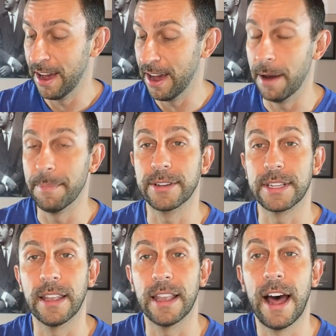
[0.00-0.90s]
Um, there's
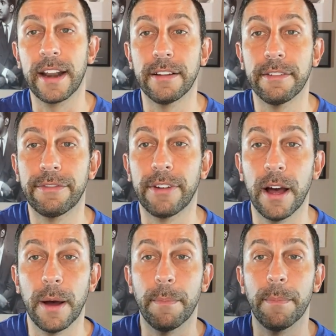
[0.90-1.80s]
a lot of,
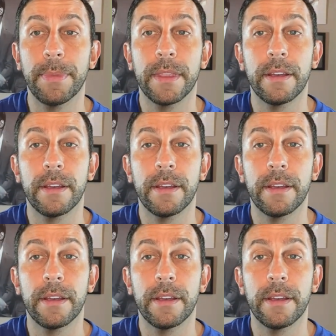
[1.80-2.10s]
um,